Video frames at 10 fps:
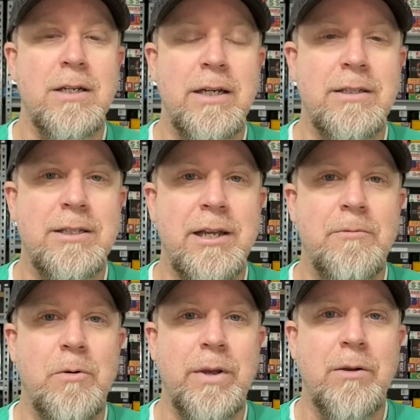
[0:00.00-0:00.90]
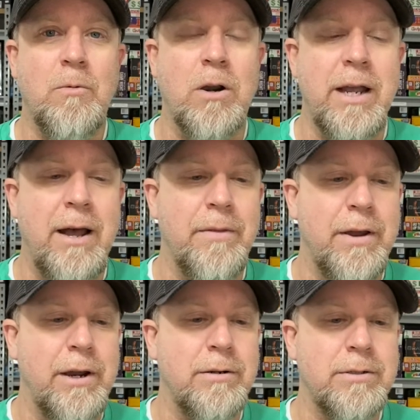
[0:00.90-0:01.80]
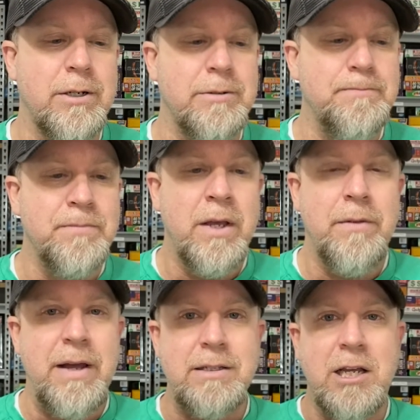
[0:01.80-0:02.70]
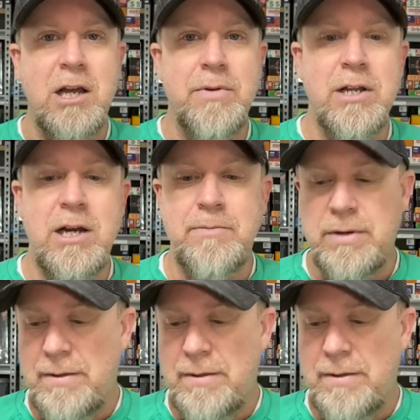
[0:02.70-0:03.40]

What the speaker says: and seeing what we can work out there. So that's coming up.